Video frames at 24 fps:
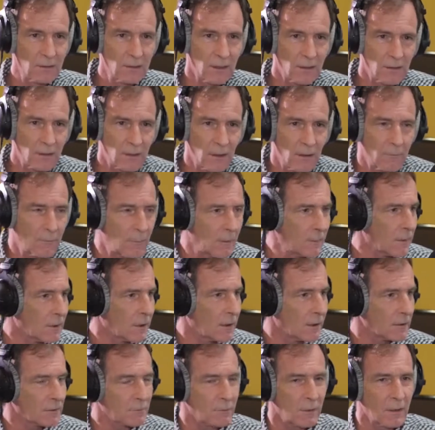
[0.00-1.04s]
isn't it? I can't remember the
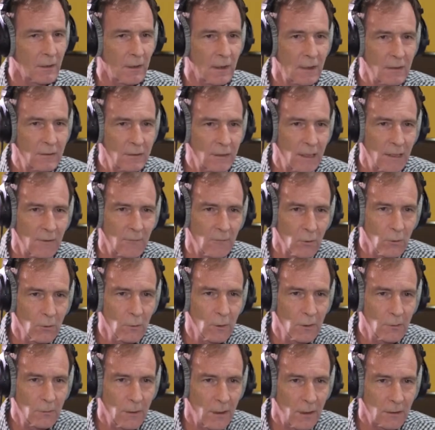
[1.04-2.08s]
last one of those. Yeah, full
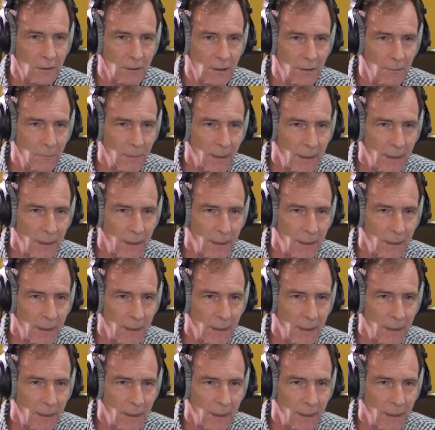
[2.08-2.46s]
moon party in